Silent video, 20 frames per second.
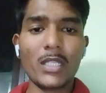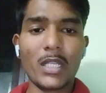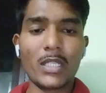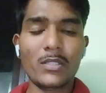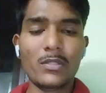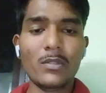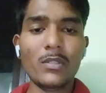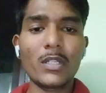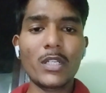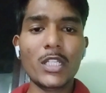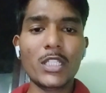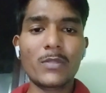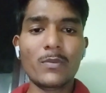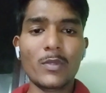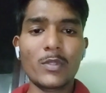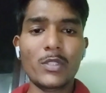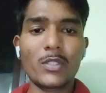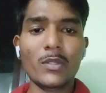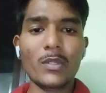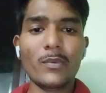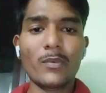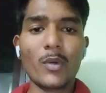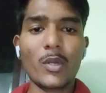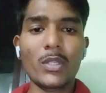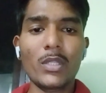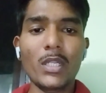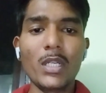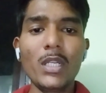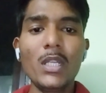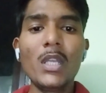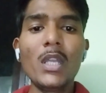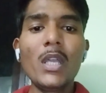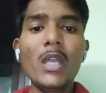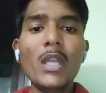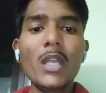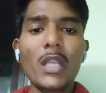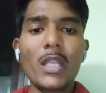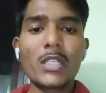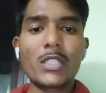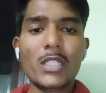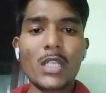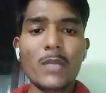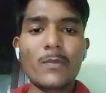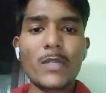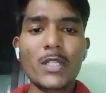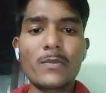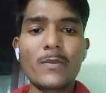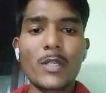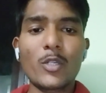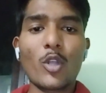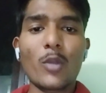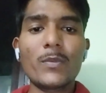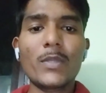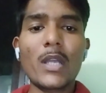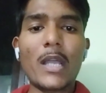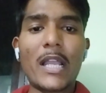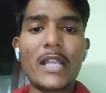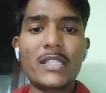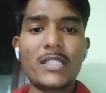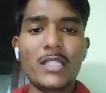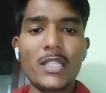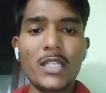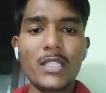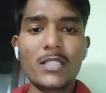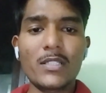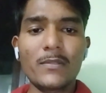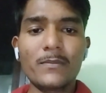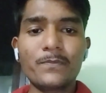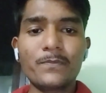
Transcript: actually responsible for the establishment of the ICH.